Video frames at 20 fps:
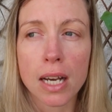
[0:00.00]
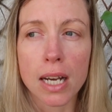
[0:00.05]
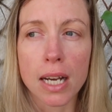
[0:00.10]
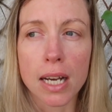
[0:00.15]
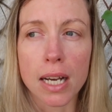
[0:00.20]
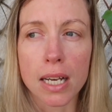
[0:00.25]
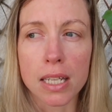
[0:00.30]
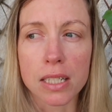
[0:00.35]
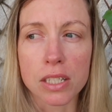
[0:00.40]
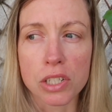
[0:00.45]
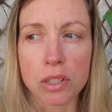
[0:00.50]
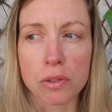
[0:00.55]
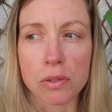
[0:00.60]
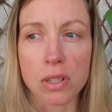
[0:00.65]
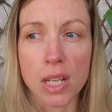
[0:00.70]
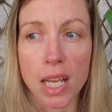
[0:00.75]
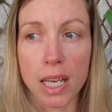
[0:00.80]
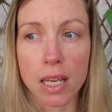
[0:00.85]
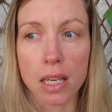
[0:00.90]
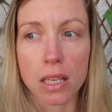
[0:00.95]
And she
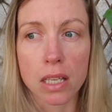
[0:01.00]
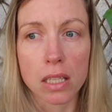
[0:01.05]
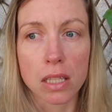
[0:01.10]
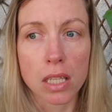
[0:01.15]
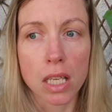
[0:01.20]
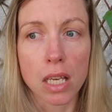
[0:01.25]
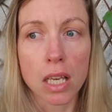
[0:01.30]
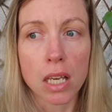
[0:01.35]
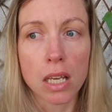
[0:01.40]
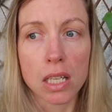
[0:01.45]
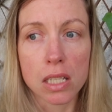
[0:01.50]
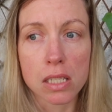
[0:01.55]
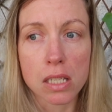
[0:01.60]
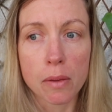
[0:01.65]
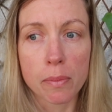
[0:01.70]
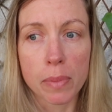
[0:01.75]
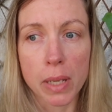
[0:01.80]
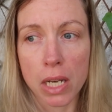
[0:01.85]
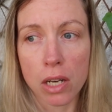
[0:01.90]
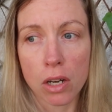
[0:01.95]
was like, I think it's
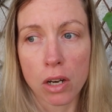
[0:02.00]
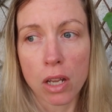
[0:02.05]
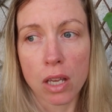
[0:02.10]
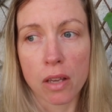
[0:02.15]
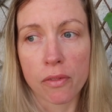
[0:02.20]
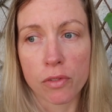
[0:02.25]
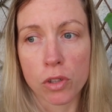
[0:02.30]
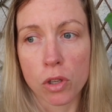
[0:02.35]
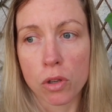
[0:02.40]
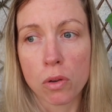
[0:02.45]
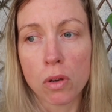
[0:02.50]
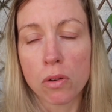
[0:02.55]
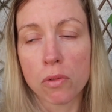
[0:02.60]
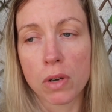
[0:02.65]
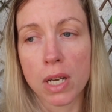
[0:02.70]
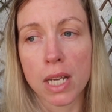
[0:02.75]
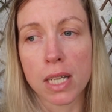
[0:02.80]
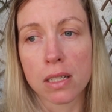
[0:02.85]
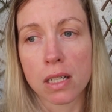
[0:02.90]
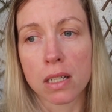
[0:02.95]
better if you
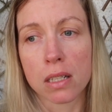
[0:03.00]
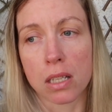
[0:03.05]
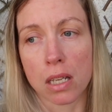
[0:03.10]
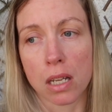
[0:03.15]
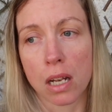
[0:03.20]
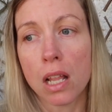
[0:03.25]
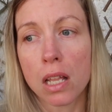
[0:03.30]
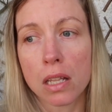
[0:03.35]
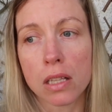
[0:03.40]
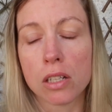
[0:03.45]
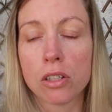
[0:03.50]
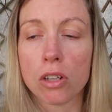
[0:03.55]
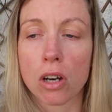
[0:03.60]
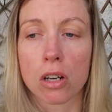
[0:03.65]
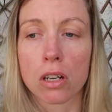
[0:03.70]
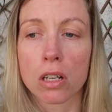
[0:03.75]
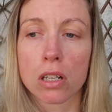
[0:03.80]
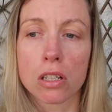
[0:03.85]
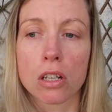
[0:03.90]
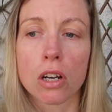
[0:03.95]
wait until the
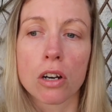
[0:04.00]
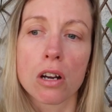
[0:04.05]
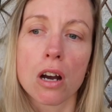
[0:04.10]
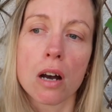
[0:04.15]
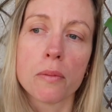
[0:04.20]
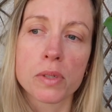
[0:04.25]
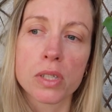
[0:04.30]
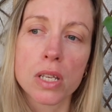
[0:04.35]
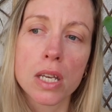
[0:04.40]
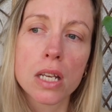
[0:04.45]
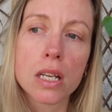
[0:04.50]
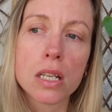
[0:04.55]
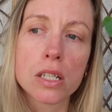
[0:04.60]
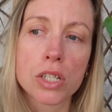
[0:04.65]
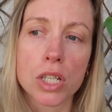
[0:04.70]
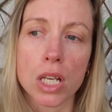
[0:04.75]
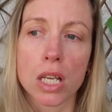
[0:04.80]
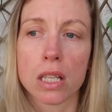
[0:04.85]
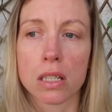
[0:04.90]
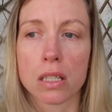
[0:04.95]
doctor comes in
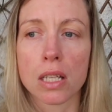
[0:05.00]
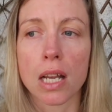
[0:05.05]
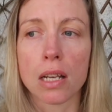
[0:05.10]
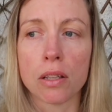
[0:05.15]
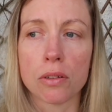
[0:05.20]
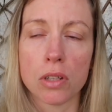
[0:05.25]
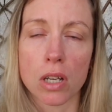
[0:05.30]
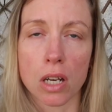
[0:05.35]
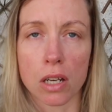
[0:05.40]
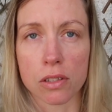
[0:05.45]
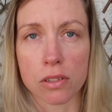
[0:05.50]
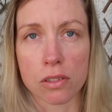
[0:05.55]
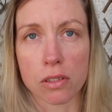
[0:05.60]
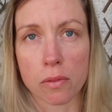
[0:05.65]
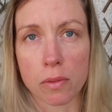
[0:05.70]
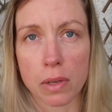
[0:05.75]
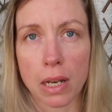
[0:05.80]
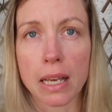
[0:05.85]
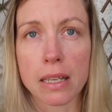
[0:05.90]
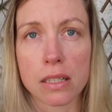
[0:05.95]
and she can tell you the
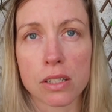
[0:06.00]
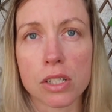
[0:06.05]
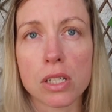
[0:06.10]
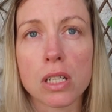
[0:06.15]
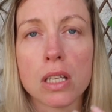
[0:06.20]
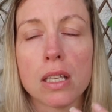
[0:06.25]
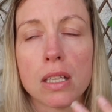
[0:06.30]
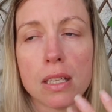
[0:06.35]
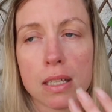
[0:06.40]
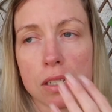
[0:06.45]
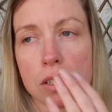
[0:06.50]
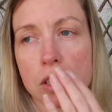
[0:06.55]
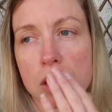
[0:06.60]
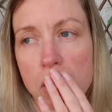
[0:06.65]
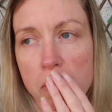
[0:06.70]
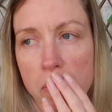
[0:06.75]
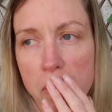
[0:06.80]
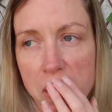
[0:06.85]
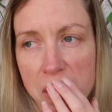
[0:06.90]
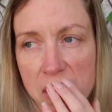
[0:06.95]
answer. Like
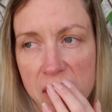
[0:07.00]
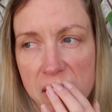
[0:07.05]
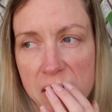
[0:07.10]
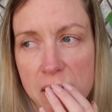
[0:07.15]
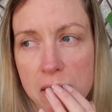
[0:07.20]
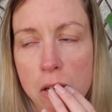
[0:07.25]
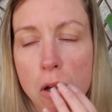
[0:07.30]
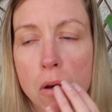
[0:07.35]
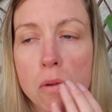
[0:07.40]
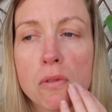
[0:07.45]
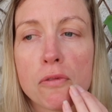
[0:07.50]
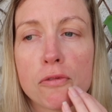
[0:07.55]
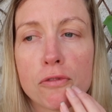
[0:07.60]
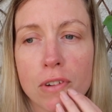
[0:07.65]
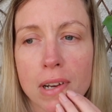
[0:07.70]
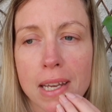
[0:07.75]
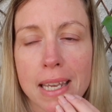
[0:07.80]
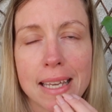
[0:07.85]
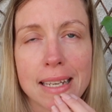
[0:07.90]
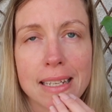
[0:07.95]
she was so
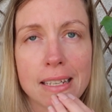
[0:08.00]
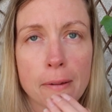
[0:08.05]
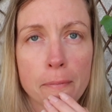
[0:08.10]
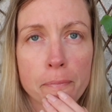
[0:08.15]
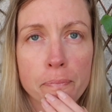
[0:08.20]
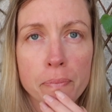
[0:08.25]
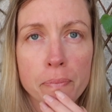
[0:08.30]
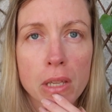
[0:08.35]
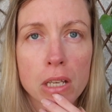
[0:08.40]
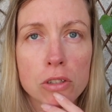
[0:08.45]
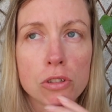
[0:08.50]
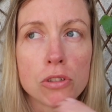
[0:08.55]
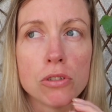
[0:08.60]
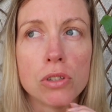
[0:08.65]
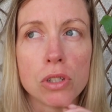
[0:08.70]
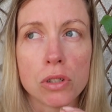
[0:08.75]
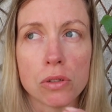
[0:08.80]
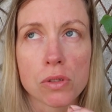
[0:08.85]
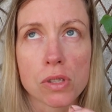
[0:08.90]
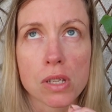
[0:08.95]
afraid to
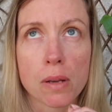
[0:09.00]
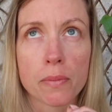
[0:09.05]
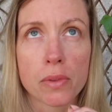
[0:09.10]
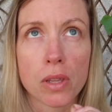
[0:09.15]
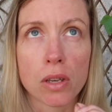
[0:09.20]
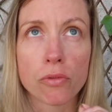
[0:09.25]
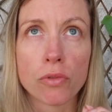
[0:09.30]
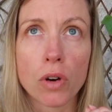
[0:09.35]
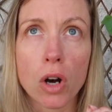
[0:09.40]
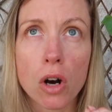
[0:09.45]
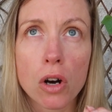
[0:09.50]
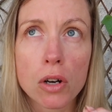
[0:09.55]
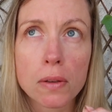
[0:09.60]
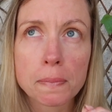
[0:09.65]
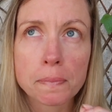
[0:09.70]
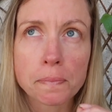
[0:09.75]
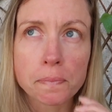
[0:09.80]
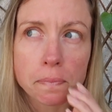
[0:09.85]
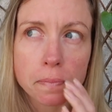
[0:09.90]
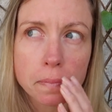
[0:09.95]
do something
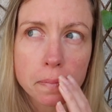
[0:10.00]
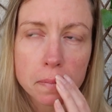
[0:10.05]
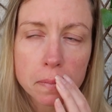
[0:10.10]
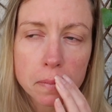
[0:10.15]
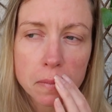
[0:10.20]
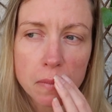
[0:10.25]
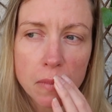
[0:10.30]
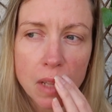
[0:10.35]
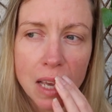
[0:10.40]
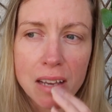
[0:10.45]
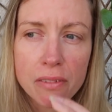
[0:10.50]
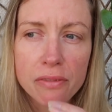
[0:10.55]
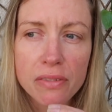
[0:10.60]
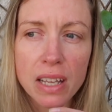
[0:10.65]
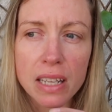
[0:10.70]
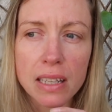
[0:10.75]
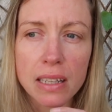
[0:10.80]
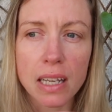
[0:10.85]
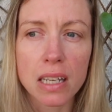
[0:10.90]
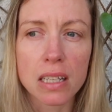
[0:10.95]
wrong. I
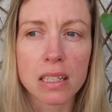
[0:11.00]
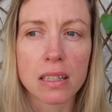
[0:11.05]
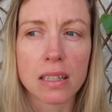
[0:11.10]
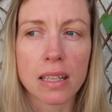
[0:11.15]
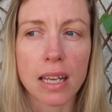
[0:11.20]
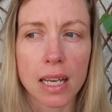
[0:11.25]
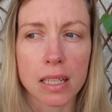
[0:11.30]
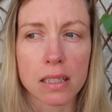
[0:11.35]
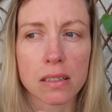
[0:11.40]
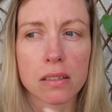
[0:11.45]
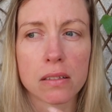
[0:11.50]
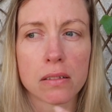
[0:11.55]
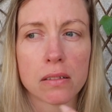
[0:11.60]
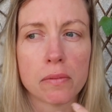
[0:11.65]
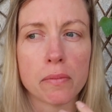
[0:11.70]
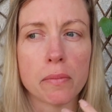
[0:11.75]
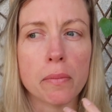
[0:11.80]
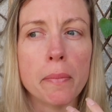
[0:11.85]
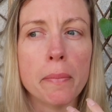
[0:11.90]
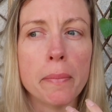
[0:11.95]
felt like that
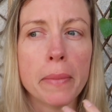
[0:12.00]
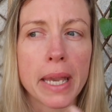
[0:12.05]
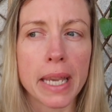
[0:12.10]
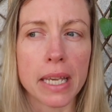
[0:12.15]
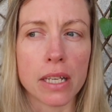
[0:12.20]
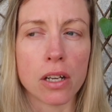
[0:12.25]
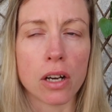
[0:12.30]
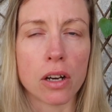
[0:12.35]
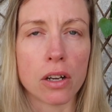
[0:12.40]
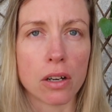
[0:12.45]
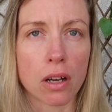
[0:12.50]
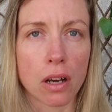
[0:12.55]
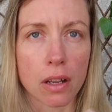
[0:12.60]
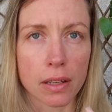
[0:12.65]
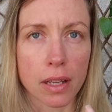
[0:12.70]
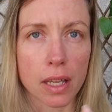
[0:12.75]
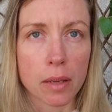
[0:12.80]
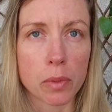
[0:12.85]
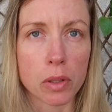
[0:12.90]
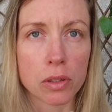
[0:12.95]
made her
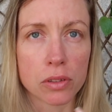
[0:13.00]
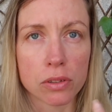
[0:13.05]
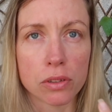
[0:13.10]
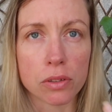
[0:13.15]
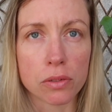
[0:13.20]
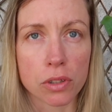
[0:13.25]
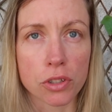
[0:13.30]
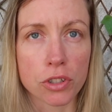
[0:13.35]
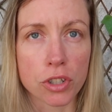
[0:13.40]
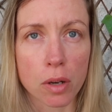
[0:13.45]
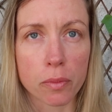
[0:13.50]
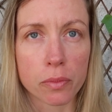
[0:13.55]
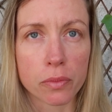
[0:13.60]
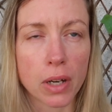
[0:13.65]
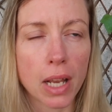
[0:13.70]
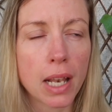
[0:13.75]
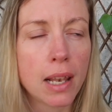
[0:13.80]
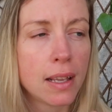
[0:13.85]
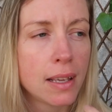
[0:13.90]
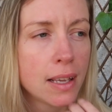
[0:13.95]
unable to do her job
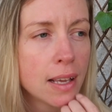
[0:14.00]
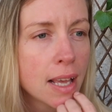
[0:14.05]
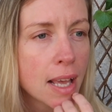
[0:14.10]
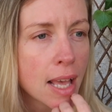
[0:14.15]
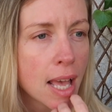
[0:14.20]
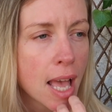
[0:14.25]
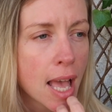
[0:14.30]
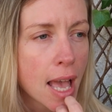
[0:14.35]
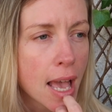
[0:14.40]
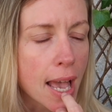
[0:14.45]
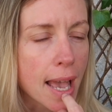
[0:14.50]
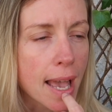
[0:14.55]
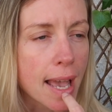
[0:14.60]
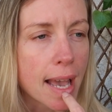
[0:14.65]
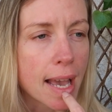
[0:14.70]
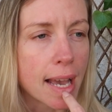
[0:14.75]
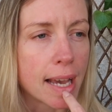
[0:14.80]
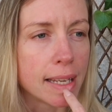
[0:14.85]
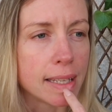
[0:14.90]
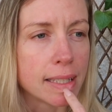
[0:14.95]
well.
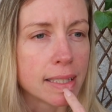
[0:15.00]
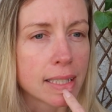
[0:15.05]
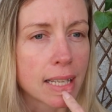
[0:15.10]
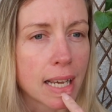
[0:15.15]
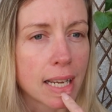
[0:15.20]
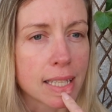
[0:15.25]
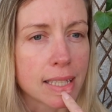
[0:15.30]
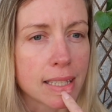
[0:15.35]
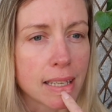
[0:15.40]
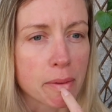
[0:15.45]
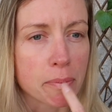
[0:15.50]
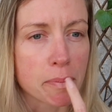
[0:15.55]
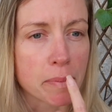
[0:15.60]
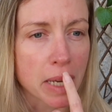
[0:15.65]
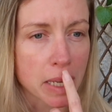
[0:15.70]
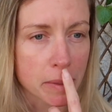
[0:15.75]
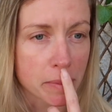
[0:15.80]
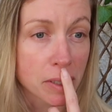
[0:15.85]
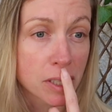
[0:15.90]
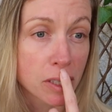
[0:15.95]
And I think
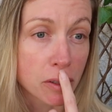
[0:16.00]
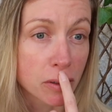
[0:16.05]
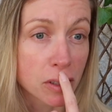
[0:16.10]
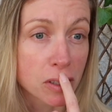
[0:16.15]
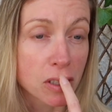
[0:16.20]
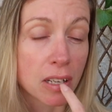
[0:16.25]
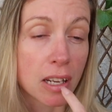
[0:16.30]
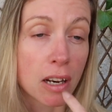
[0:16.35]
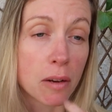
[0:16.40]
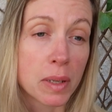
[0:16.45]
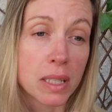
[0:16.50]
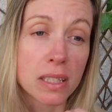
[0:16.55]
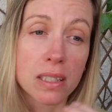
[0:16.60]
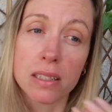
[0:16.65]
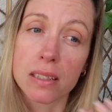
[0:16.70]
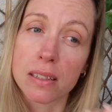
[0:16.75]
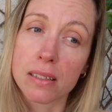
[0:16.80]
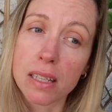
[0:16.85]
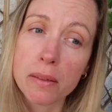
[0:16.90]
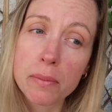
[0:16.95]
maybe she was a little bit
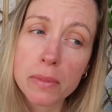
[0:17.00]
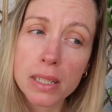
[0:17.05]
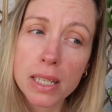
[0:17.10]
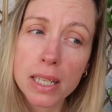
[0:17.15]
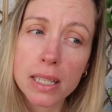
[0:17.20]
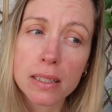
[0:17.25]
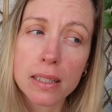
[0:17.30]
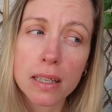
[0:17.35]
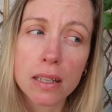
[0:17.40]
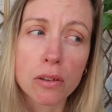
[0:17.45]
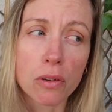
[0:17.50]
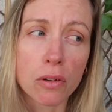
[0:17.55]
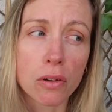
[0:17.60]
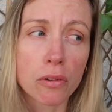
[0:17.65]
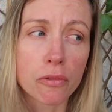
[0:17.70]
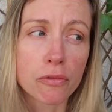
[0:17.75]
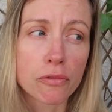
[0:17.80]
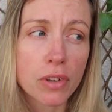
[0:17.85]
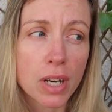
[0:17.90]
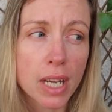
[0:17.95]
intimidated or
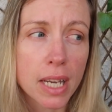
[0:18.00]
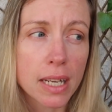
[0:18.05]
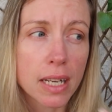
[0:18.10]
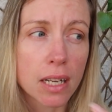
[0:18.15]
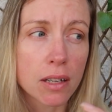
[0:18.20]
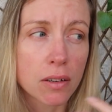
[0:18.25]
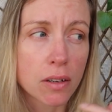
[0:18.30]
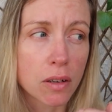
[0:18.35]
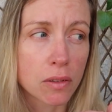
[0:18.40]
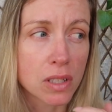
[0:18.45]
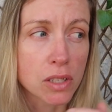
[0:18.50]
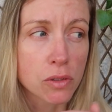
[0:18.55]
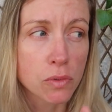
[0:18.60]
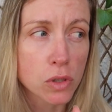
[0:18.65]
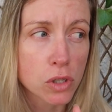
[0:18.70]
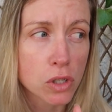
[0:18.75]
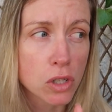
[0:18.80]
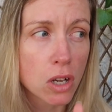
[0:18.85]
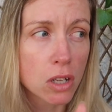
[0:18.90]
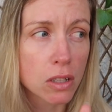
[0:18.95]
afraid. I don't know. This
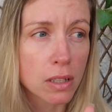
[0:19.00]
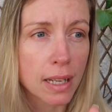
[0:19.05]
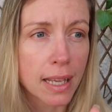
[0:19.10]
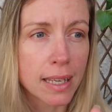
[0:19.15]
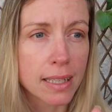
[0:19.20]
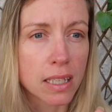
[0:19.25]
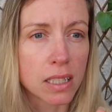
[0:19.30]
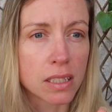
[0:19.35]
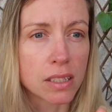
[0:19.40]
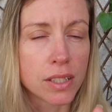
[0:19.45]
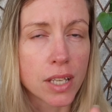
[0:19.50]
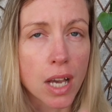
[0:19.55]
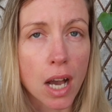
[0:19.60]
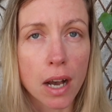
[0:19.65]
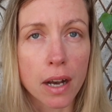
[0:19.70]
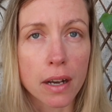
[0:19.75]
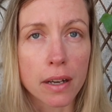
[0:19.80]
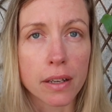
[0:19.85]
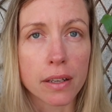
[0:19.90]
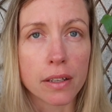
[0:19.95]
was not like a
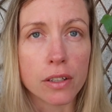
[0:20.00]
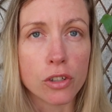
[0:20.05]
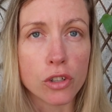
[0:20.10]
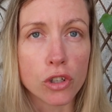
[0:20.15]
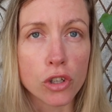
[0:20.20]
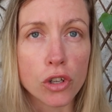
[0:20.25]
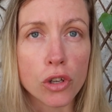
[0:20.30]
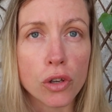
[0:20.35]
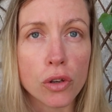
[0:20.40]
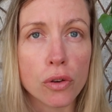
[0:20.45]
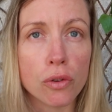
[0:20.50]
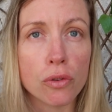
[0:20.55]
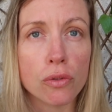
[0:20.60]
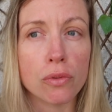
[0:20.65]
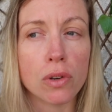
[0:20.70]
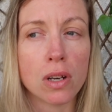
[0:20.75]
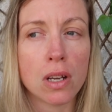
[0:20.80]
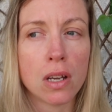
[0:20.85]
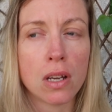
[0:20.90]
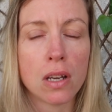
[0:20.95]
young,
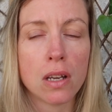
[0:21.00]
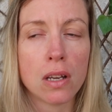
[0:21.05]
new